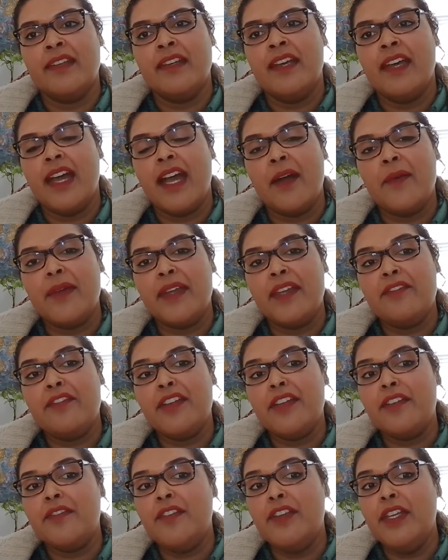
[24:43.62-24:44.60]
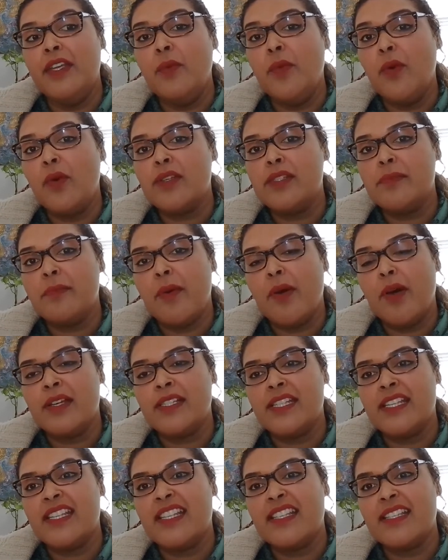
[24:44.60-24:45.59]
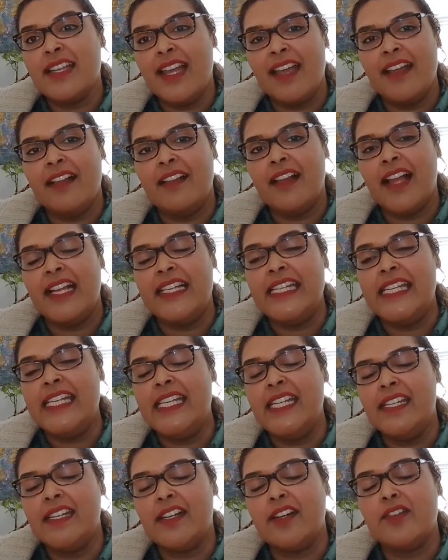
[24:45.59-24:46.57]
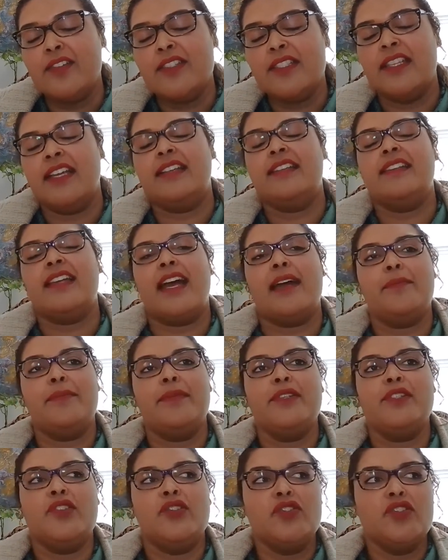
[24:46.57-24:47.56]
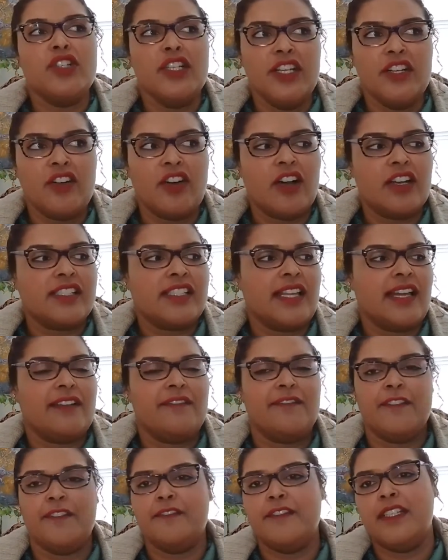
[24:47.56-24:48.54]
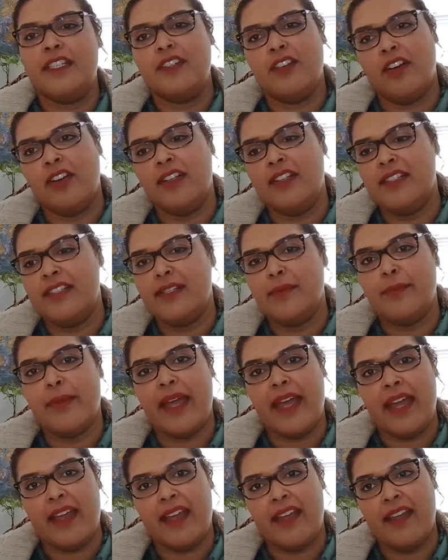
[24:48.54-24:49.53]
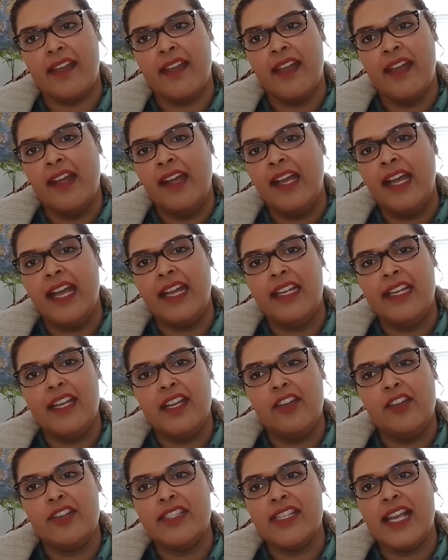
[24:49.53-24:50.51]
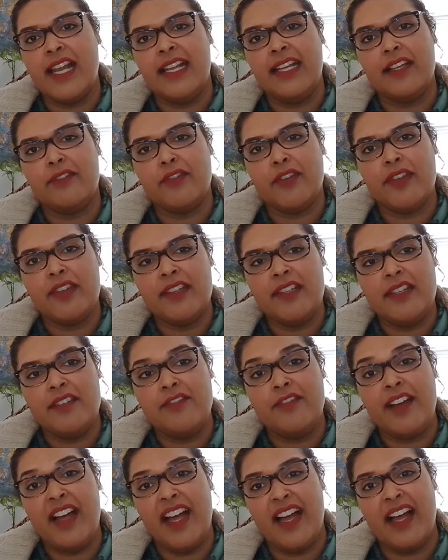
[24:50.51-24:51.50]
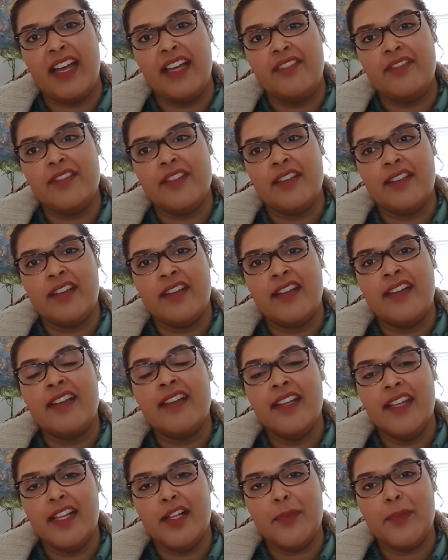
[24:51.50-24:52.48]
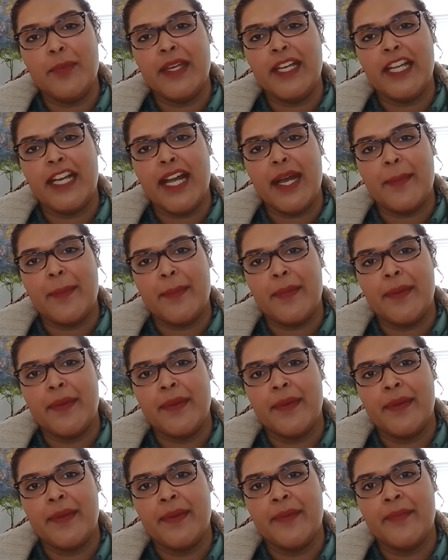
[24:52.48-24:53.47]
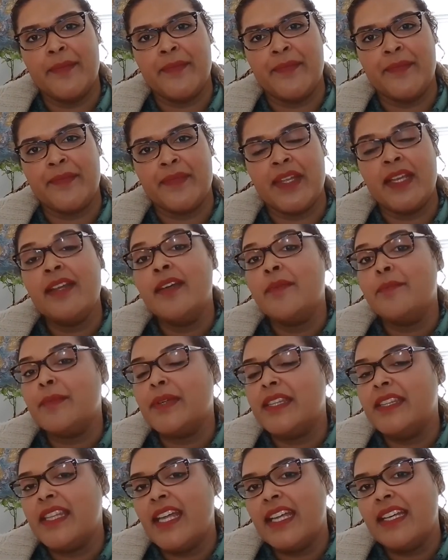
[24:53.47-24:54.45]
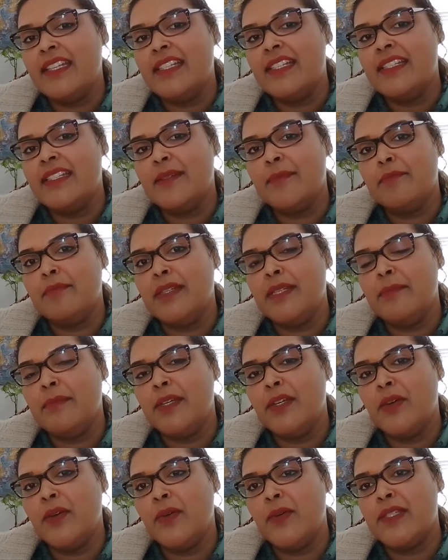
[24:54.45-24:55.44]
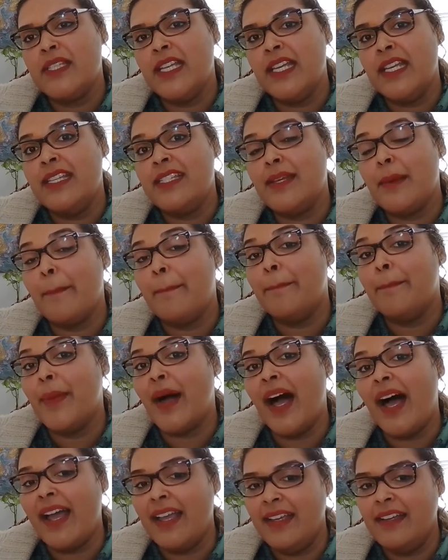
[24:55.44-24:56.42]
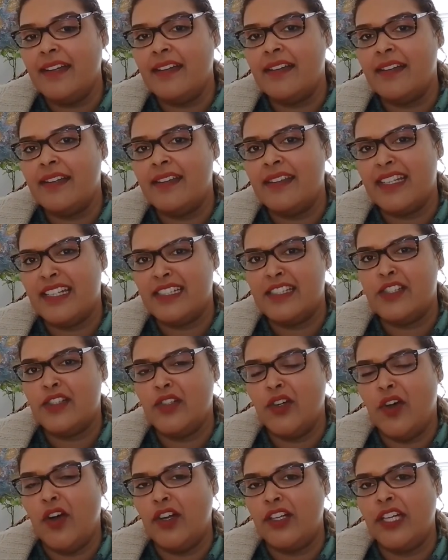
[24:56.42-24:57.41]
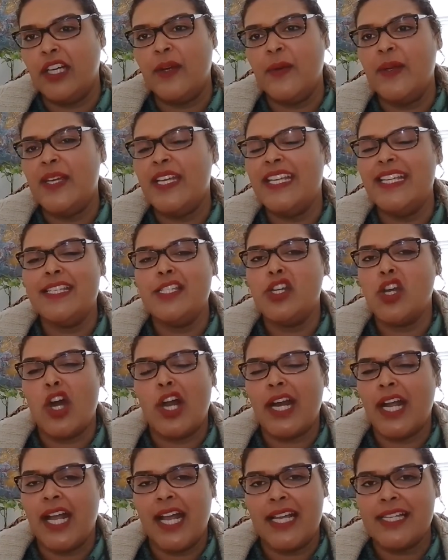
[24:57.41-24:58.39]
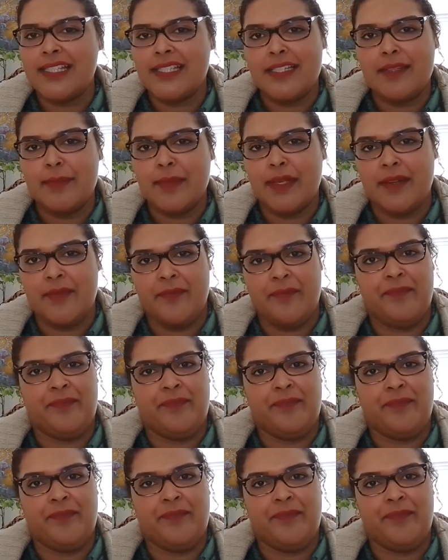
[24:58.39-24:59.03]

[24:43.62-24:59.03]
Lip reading: However, if he walks past a sale and he knows that diapers usually cost like $50 a bag, and here you're selling it for $35, he'll pick it up. But that is simply because he's a buyer in that scenario. He's not a customer.